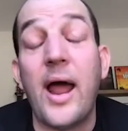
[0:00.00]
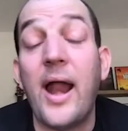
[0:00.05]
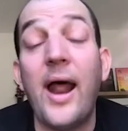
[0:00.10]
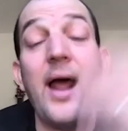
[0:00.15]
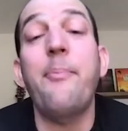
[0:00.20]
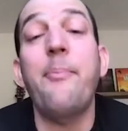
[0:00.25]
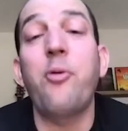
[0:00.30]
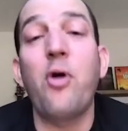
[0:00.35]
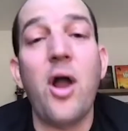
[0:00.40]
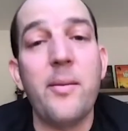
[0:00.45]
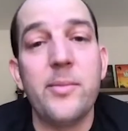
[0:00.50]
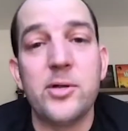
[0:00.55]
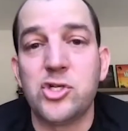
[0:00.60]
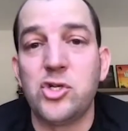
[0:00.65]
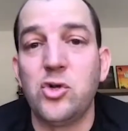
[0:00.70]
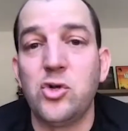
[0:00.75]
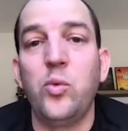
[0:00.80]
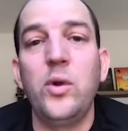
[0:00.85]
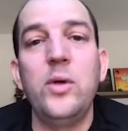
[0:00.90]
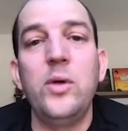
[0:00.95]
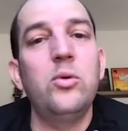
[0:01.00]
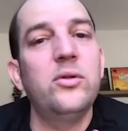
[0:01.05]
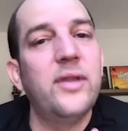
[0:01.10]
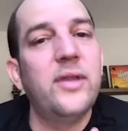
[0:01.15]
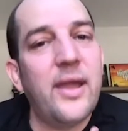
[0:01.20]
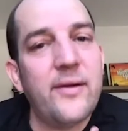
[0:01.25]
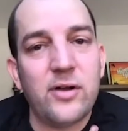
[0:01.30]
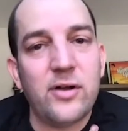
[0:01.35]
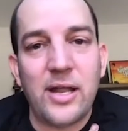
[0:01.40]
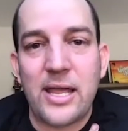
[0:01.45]
promise you, we will
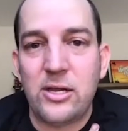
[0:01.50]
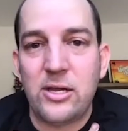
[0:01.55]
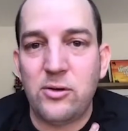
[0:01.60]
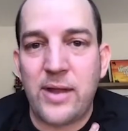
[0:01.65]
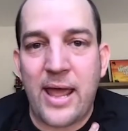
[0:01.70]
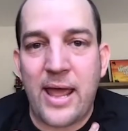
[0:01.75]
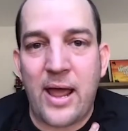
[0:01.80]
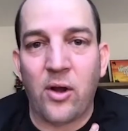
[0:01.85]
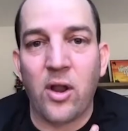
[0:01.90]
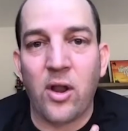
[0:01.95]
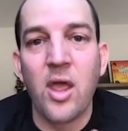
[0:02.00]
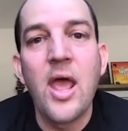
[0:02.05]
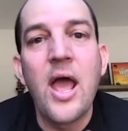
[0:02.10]
never let you down.